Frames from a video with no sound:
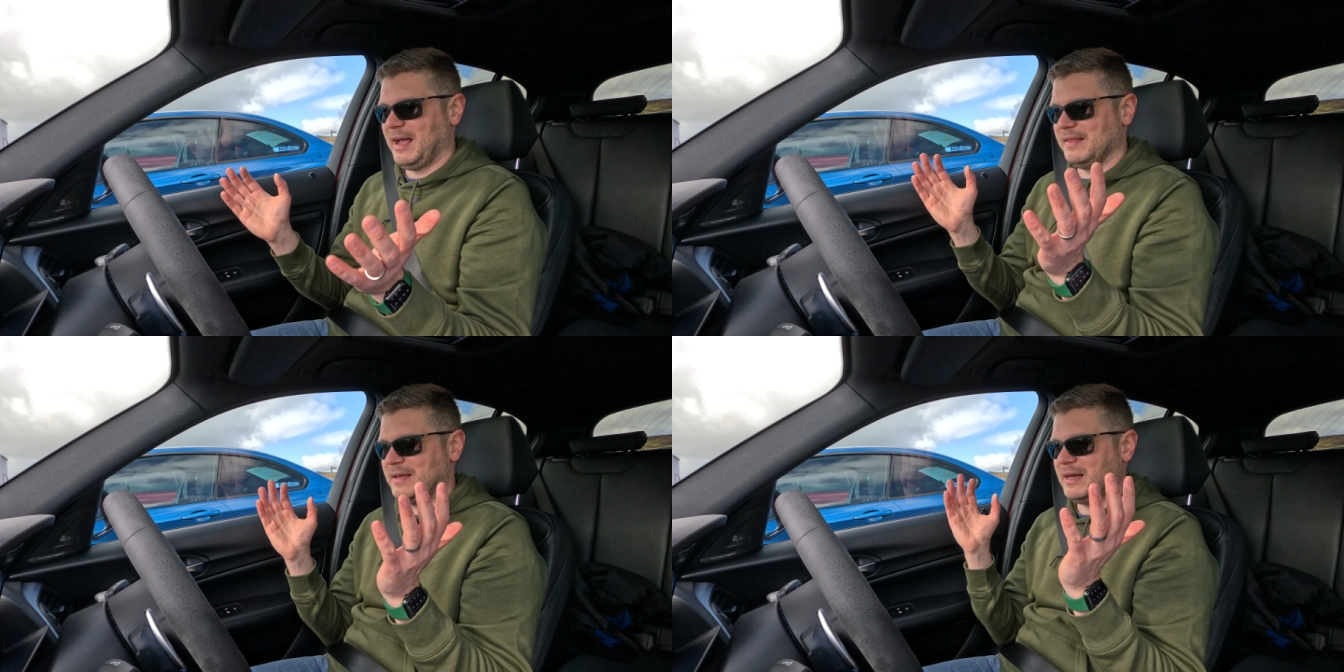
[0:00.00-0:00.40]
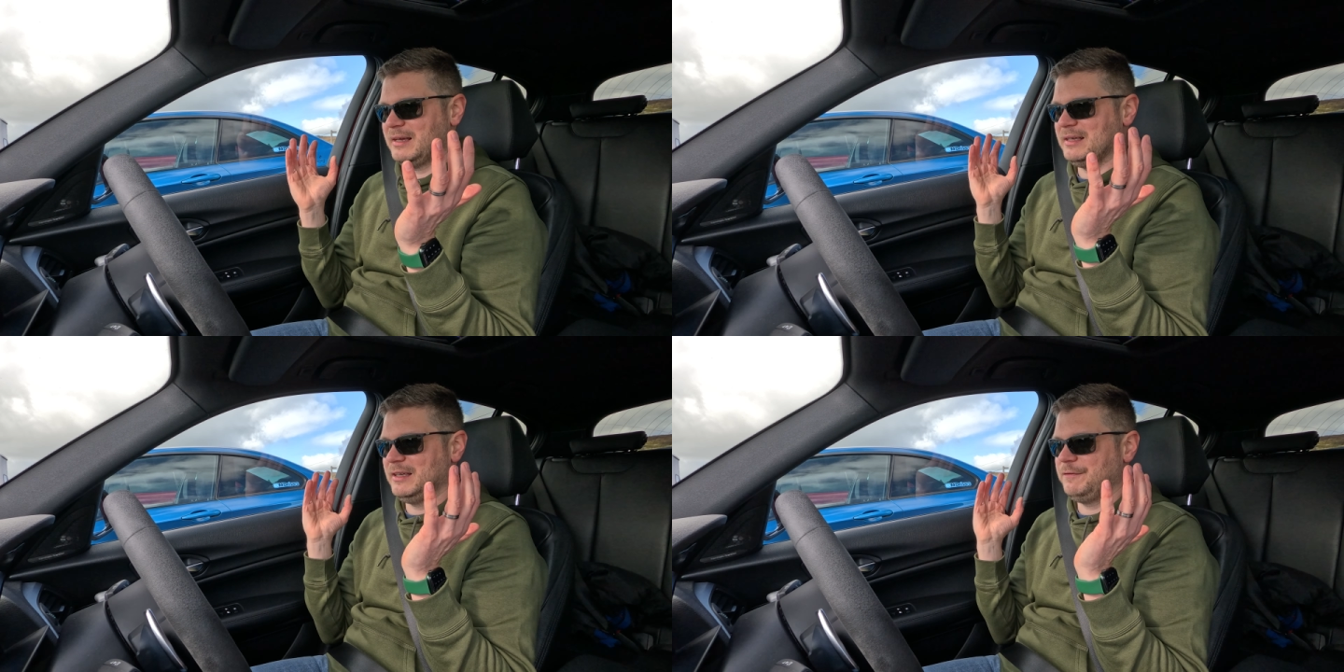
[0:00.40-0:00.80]

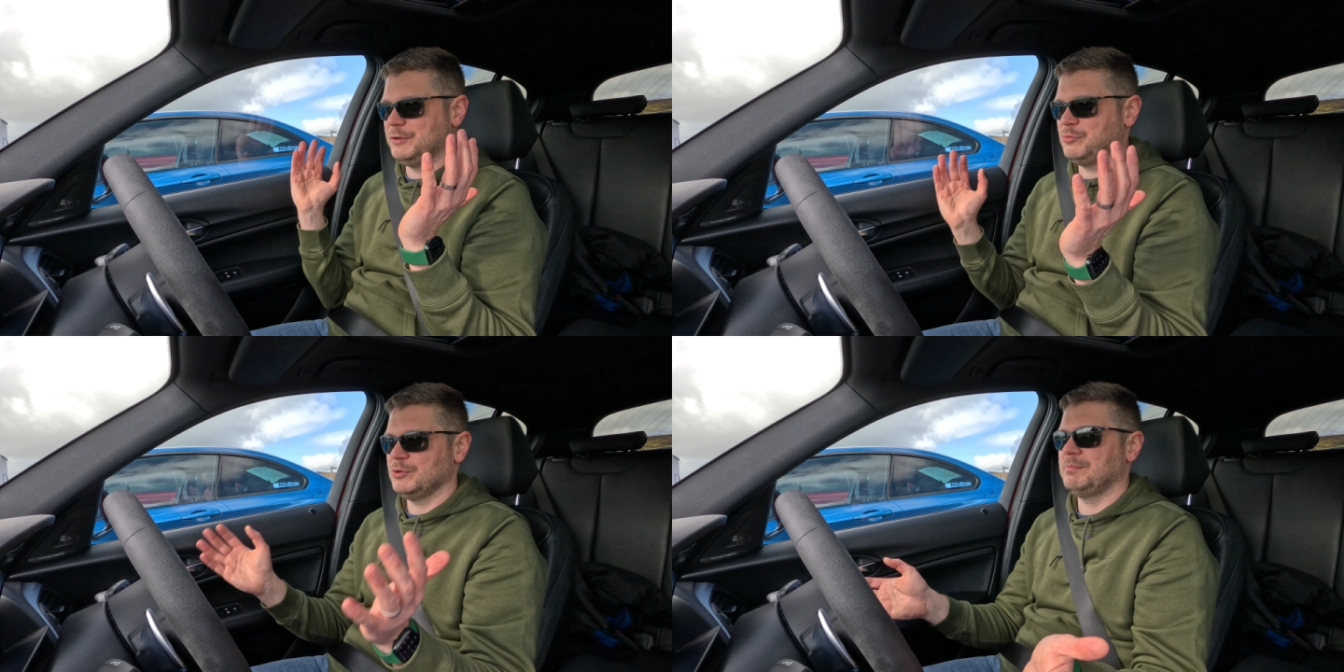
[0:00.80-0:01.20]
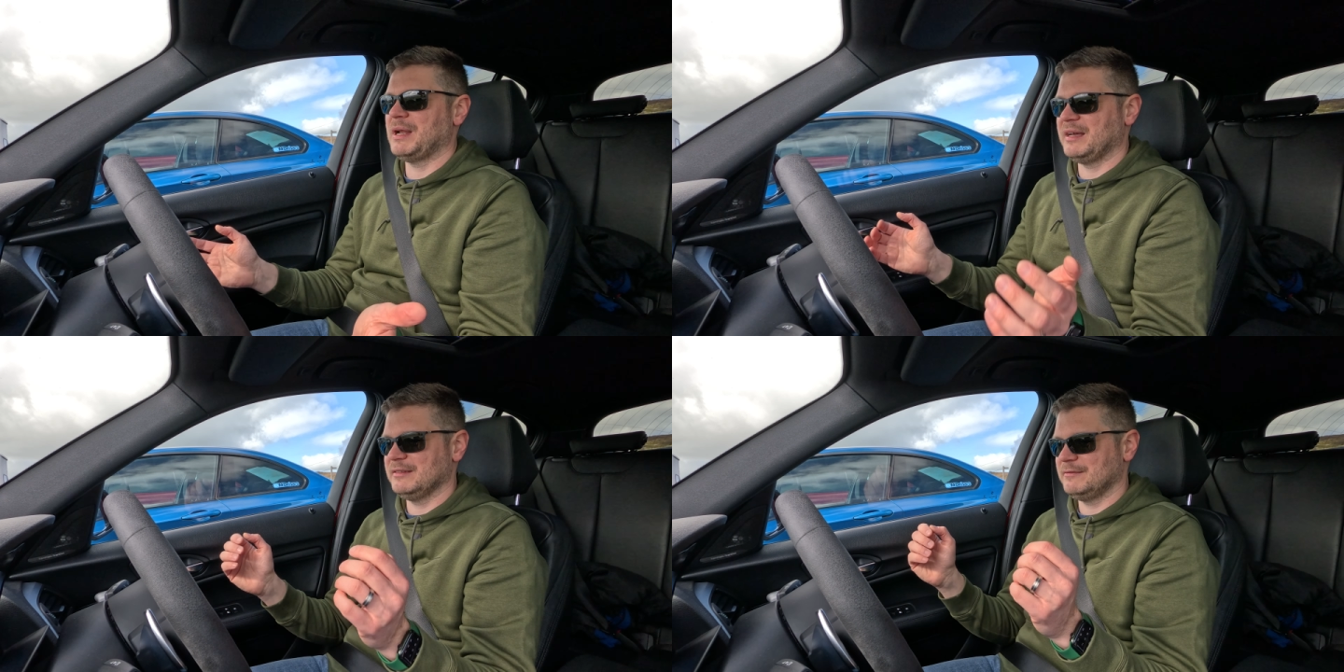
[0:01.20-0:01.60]
and if you would
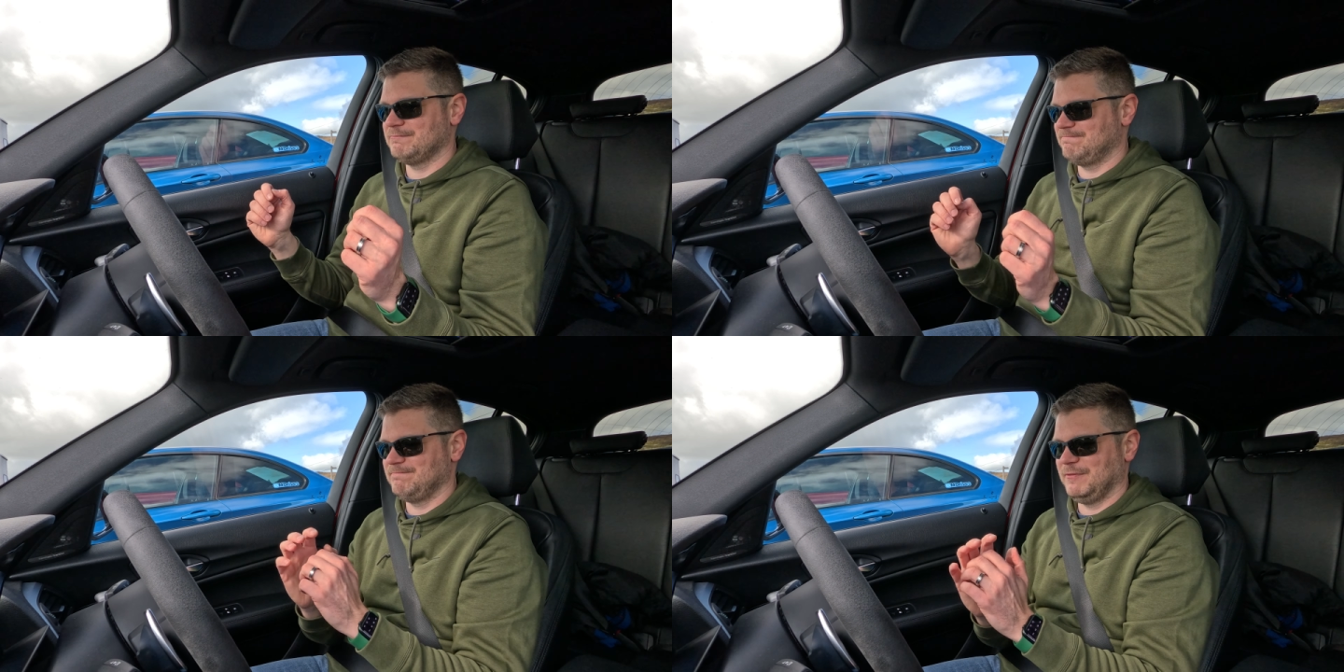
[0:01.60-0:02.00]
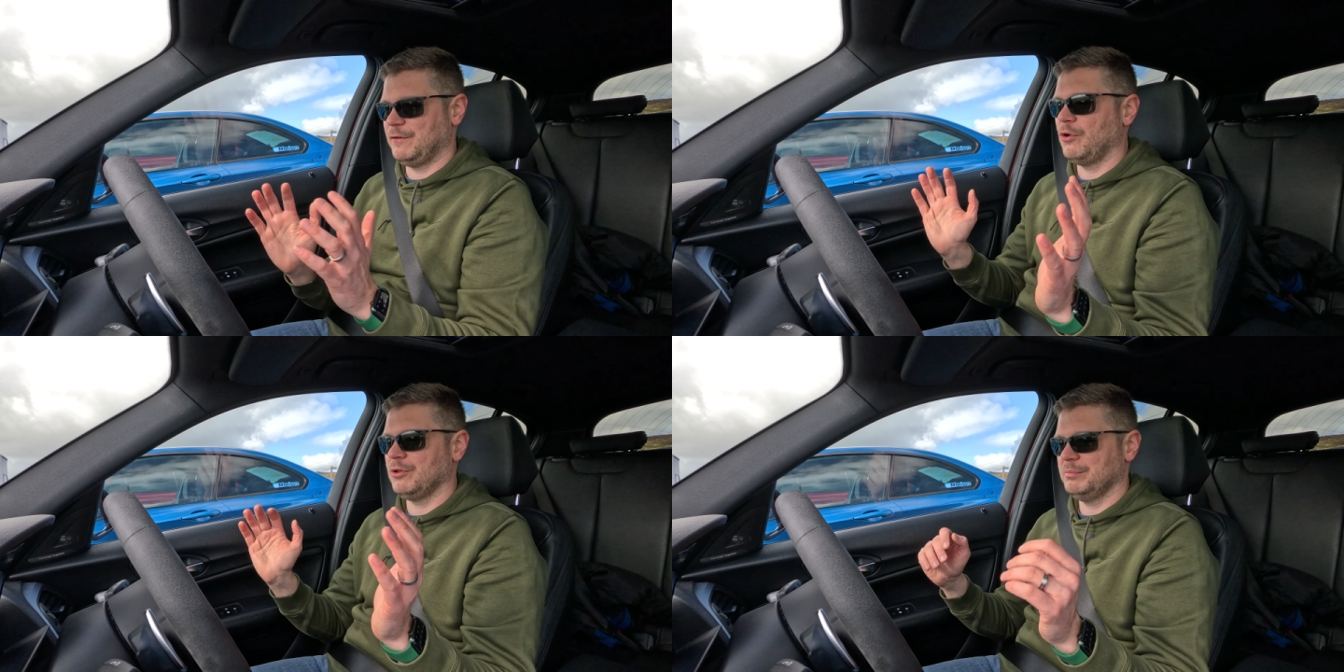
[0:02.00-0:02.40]

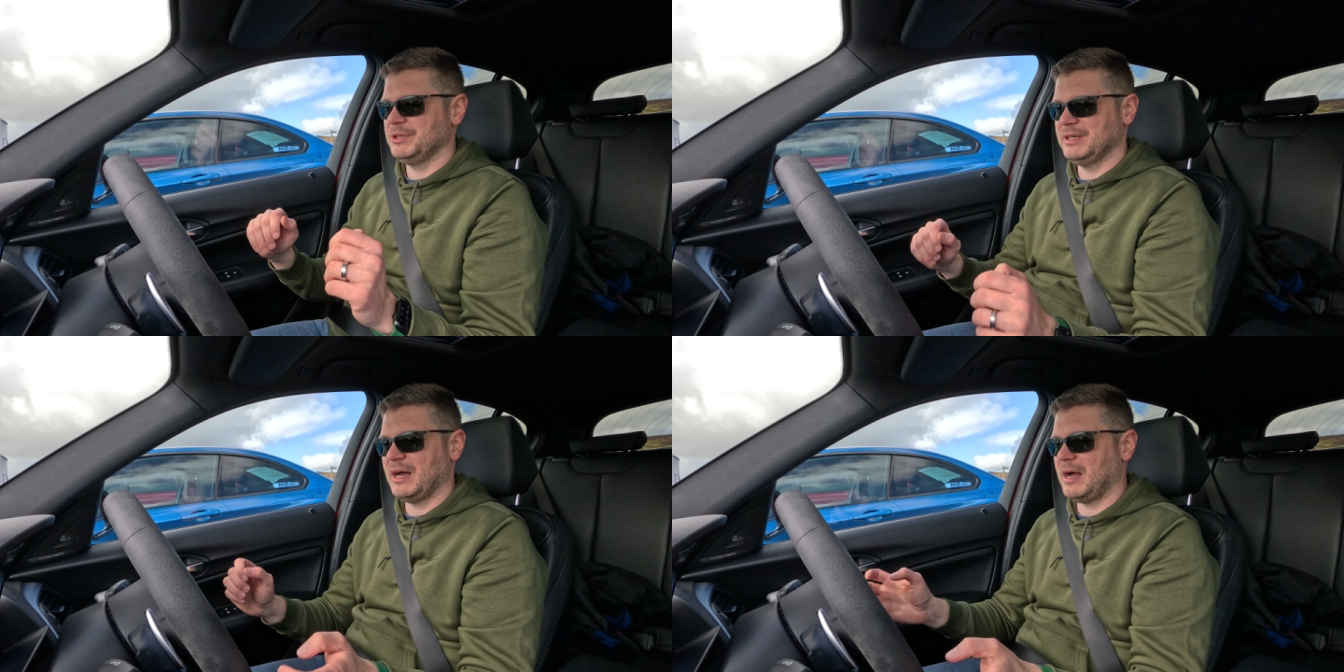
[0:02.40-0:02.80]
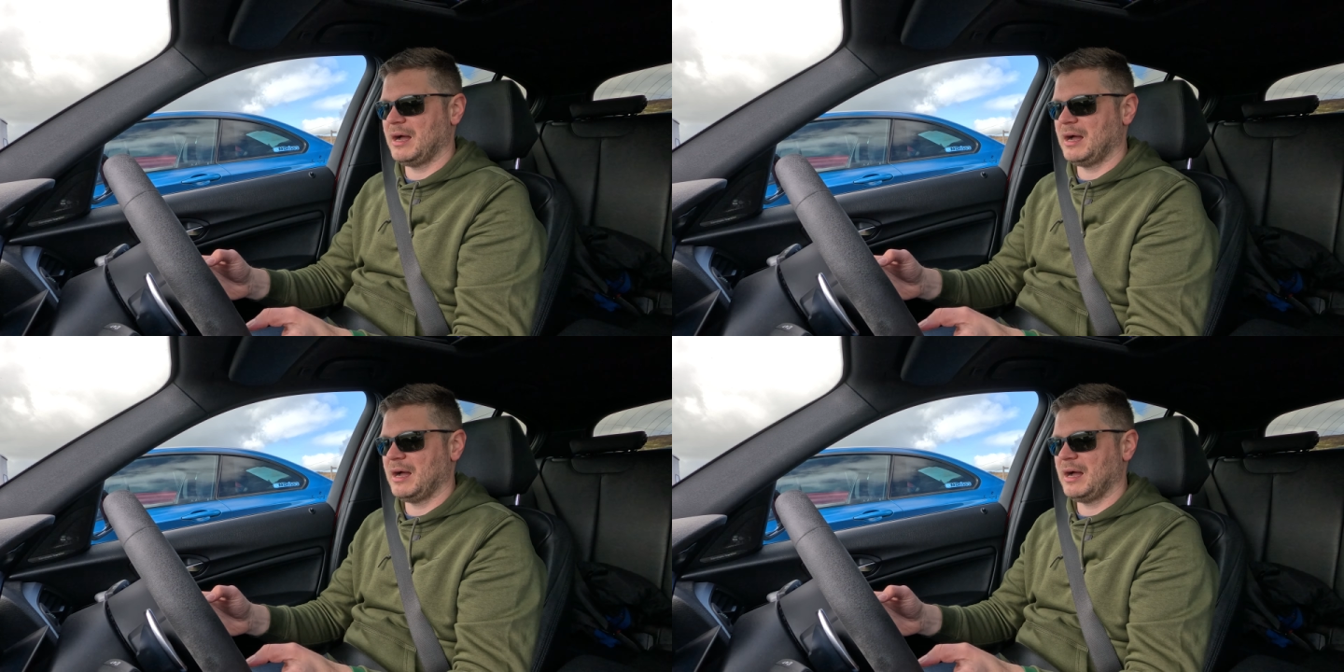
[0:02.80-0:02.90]
blindfold me,